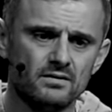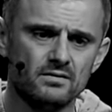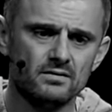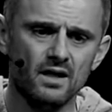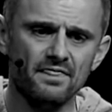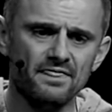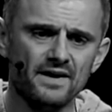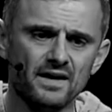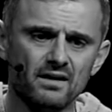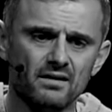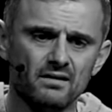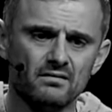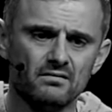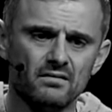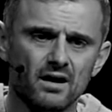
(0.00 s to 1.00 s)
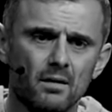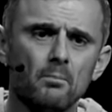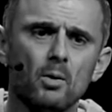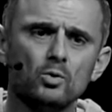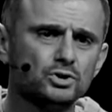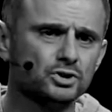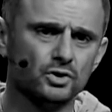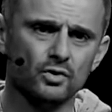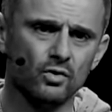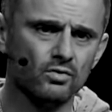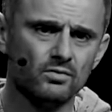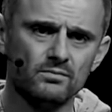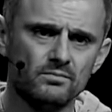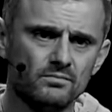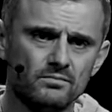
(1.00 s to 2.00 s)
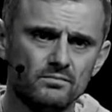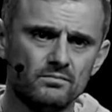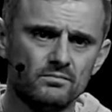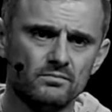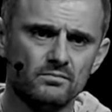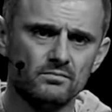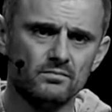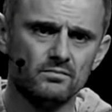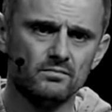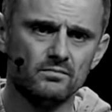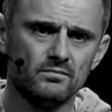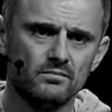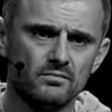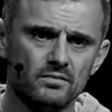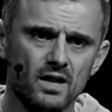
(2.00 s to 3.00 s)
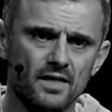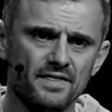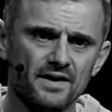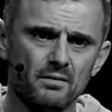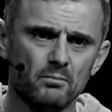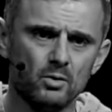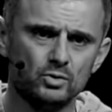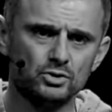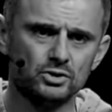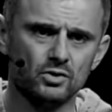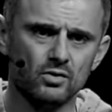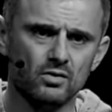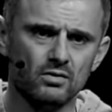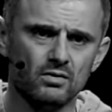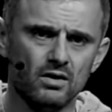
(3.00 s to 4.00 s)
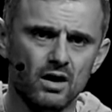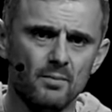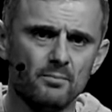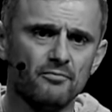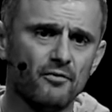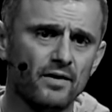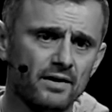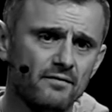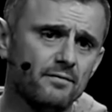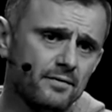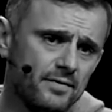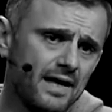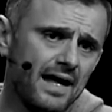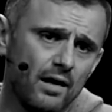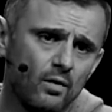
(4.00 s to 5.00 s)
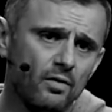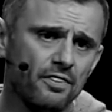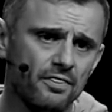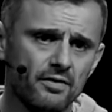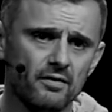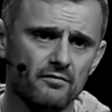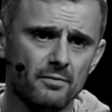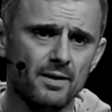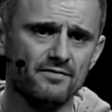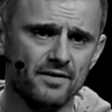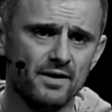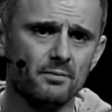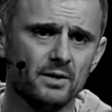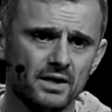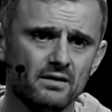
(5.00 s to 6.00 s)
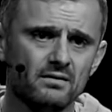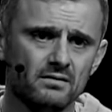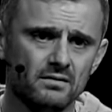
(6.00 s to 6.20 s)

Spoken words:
Nothing emotional. Nothing emotional. I'm afraid of the health of my family.